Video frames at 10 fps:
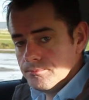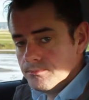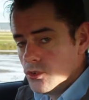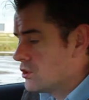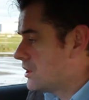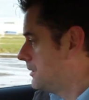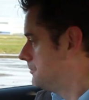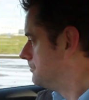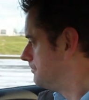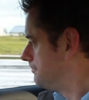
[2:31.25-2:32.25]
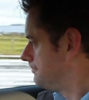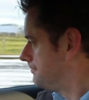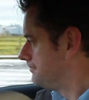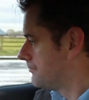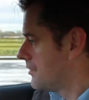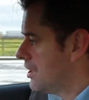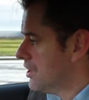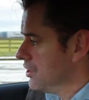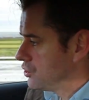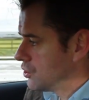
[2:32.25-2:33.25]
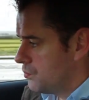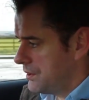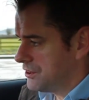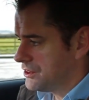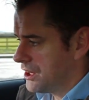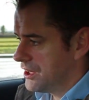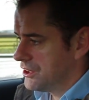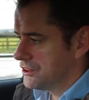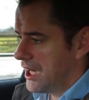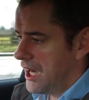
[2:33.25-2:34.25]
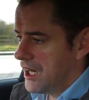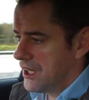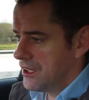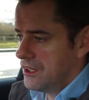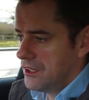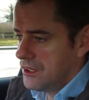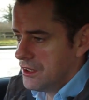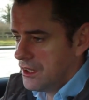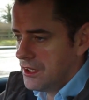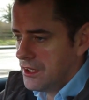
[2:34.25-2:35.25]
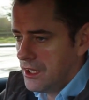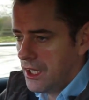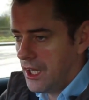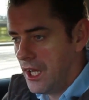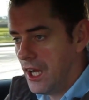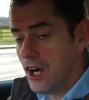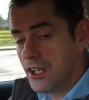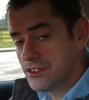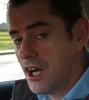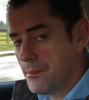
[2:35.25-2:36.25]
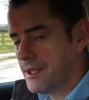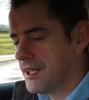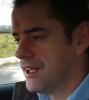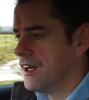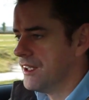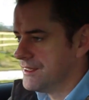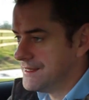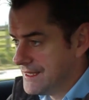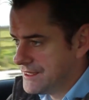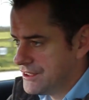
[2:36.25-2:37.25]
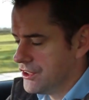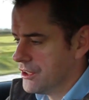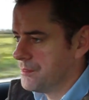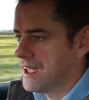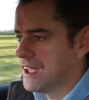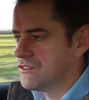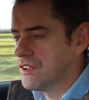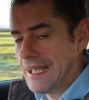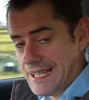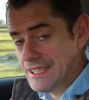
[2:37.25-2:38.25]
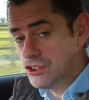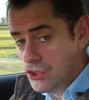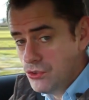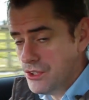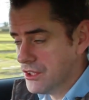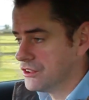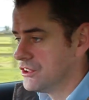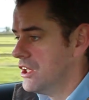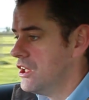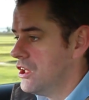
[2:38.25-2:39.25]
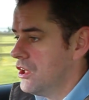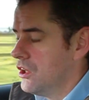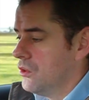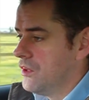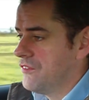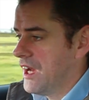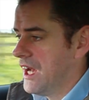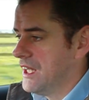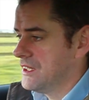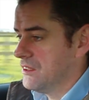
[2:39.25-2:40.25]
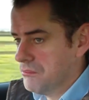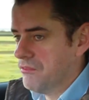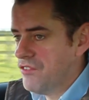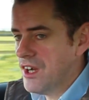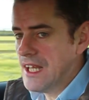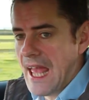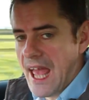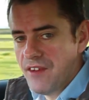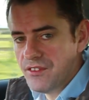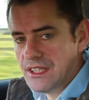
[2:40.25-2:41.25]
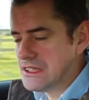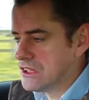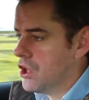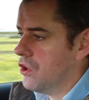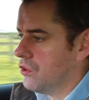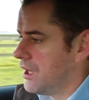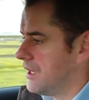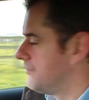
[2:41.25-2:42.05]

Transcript: Good, huh? So winter tyres are a hot topic in Ireland this year because for the last 2 years we've had fairly heavy snow and